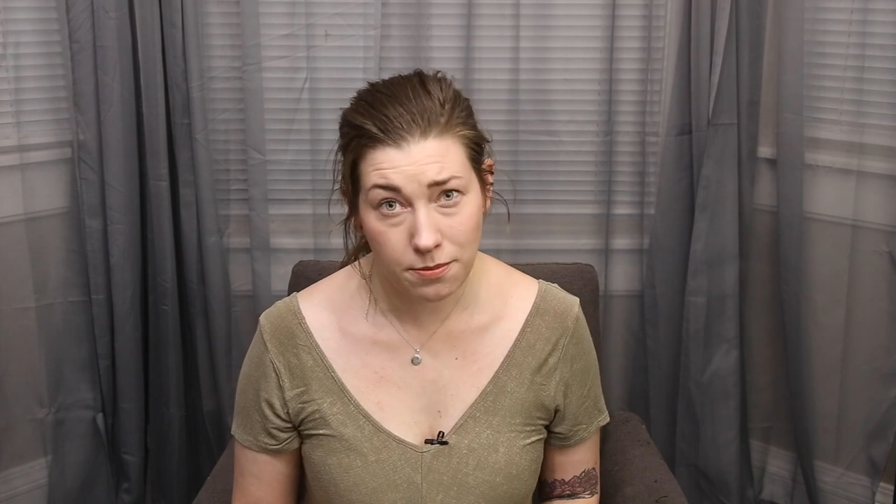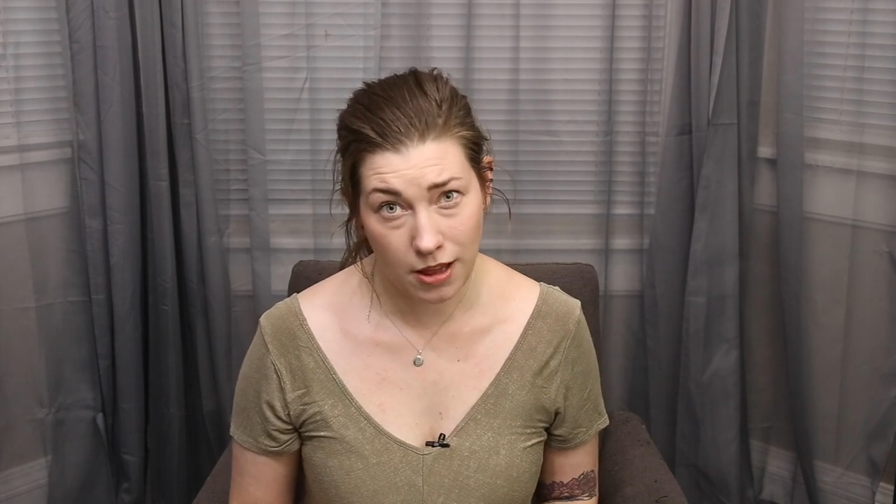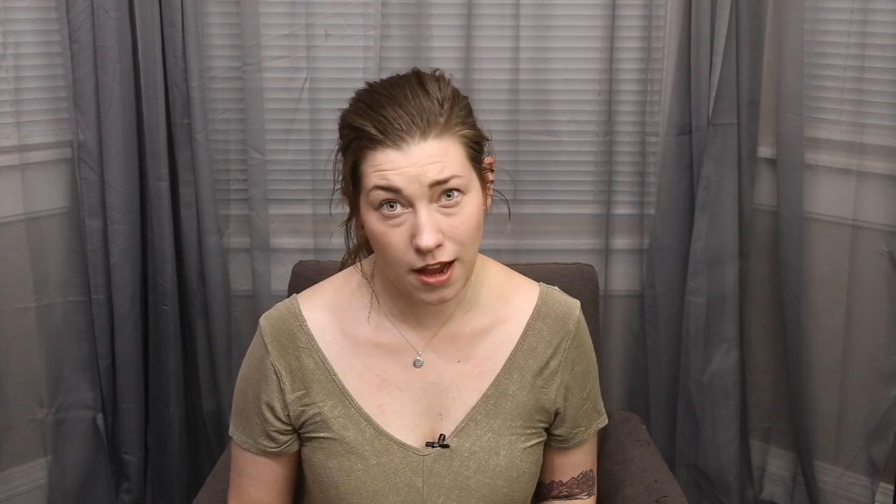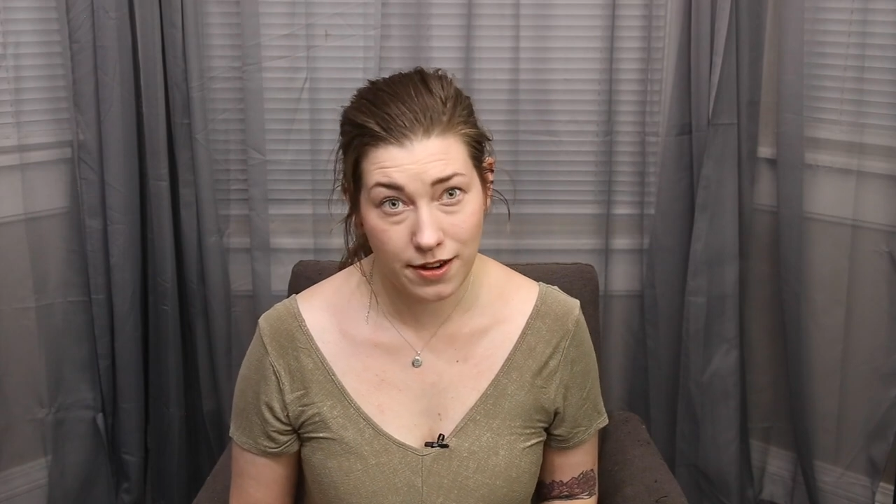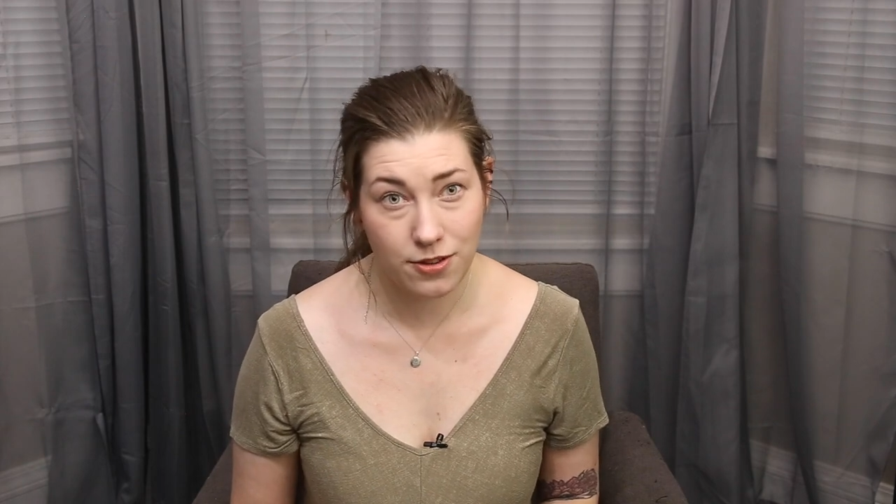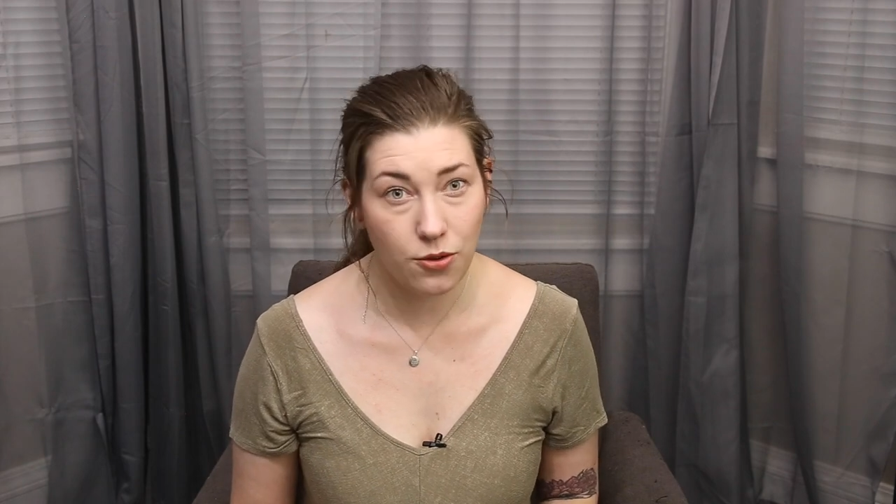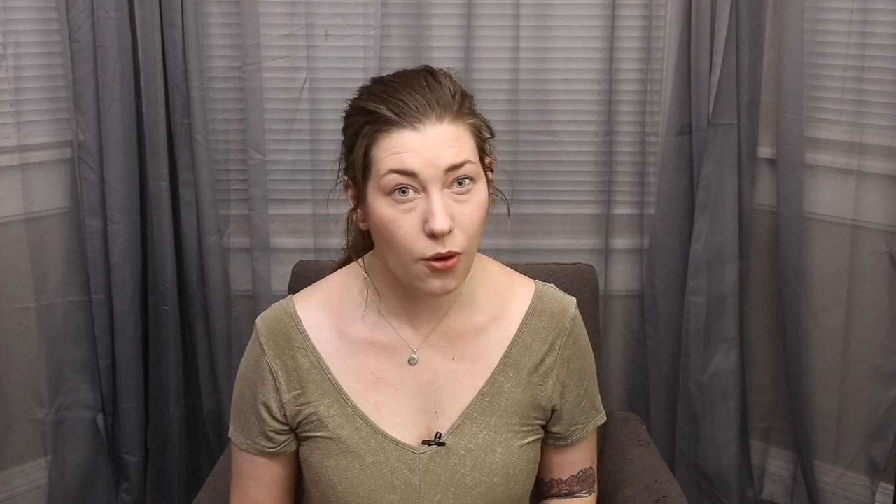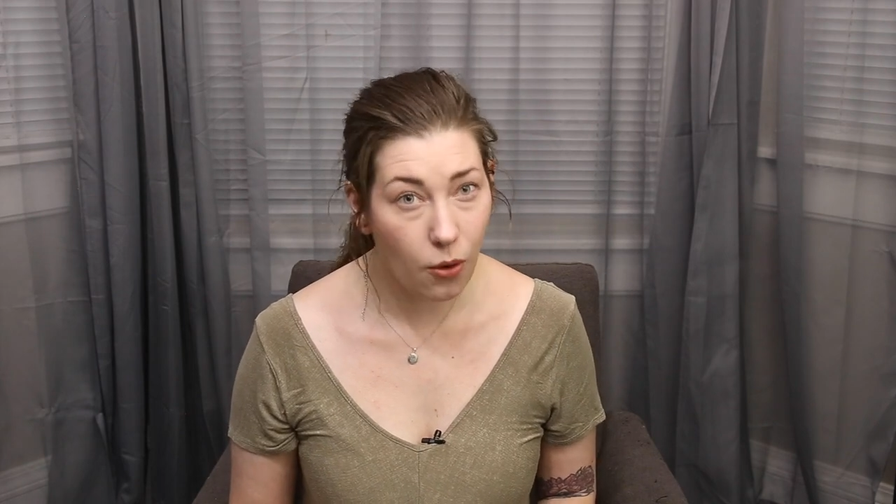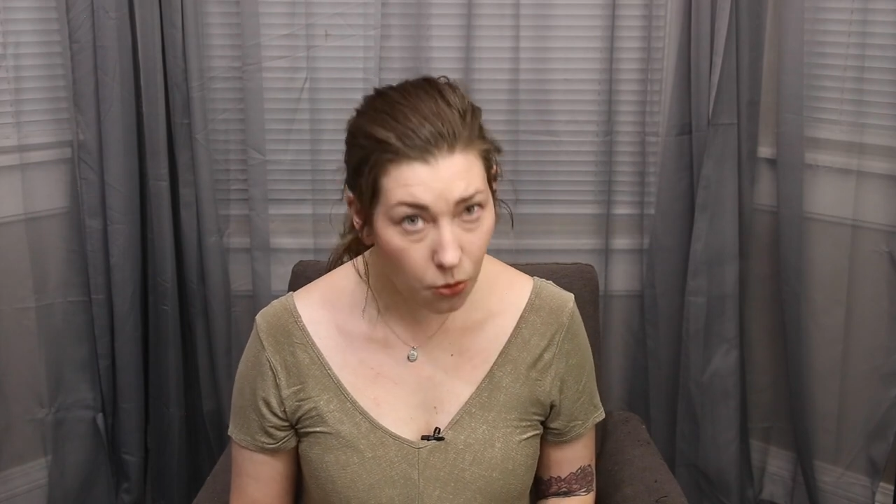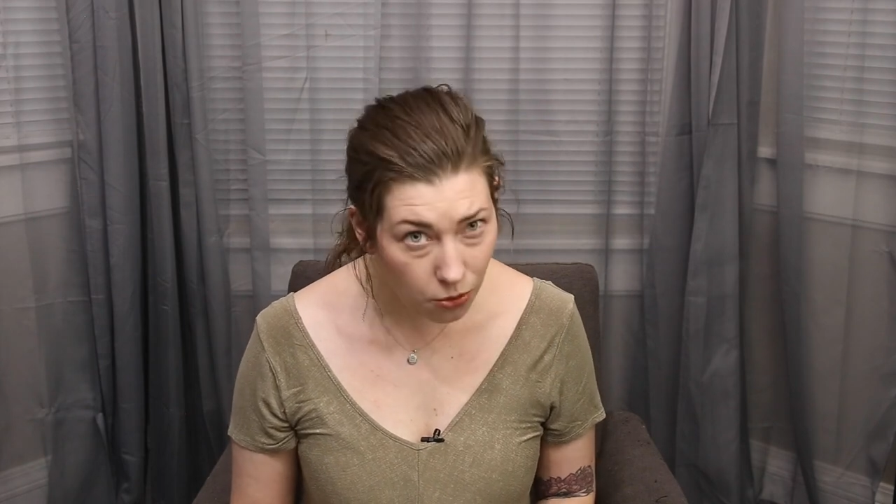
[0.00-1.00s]
blocks
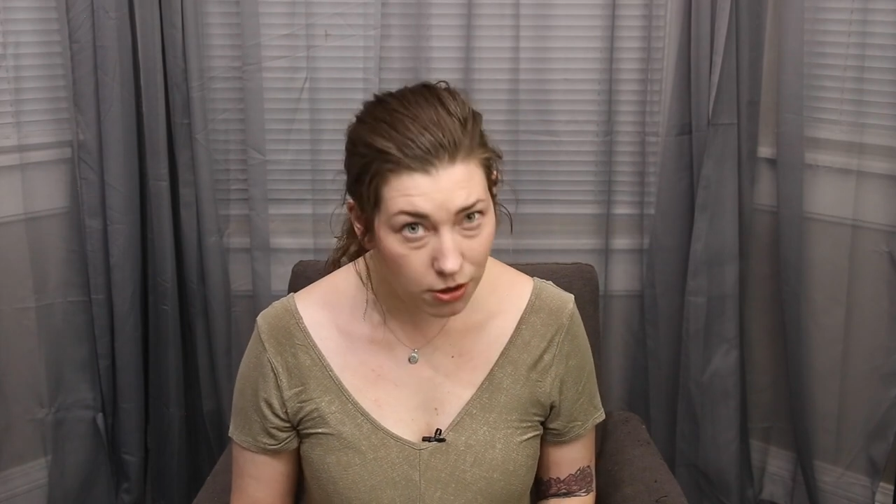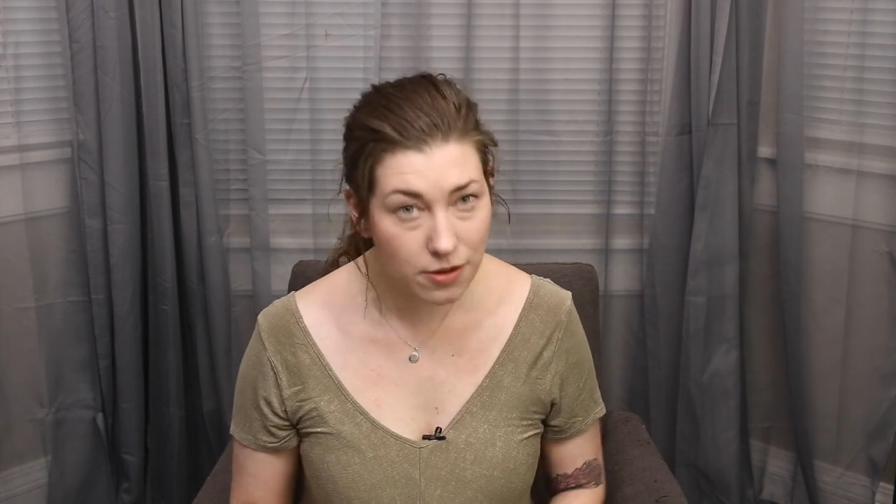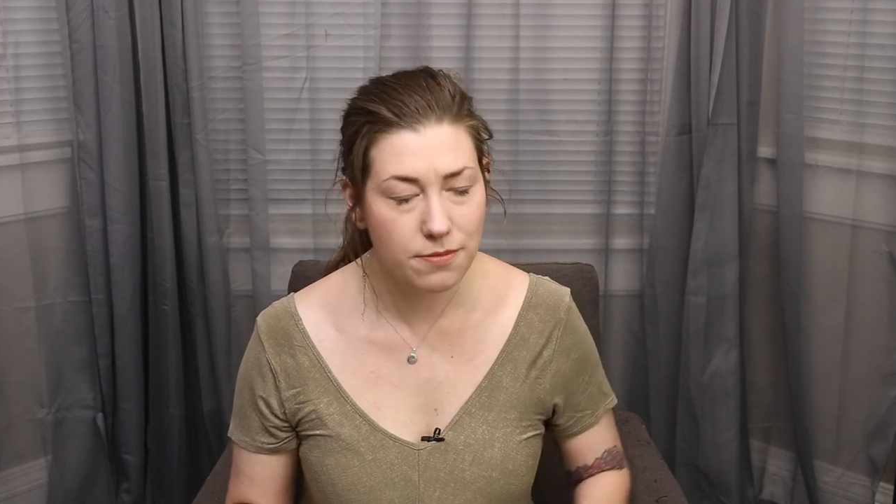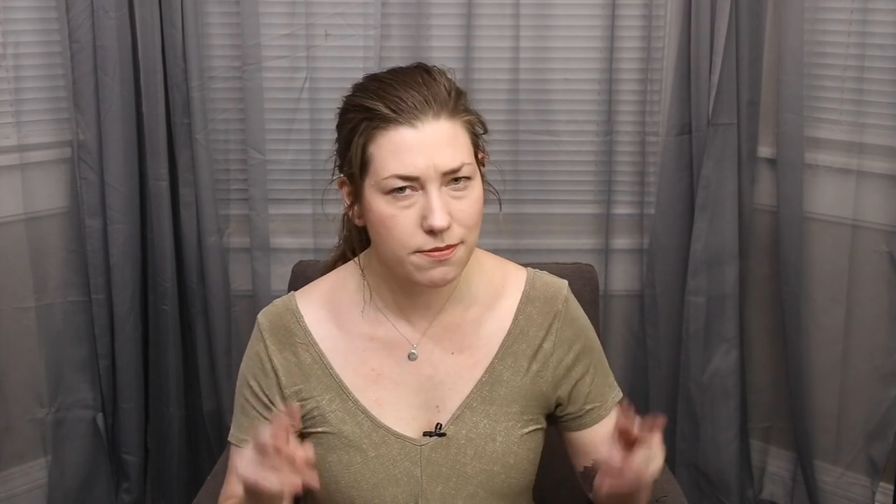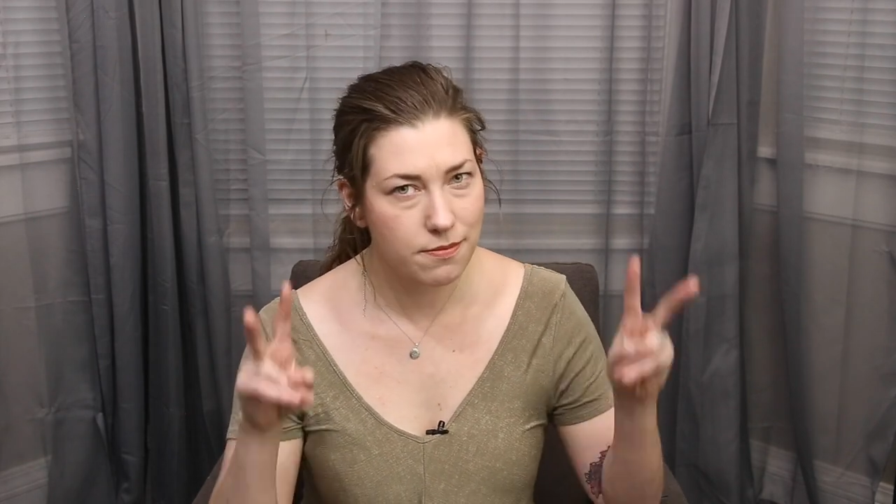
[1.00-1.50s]
or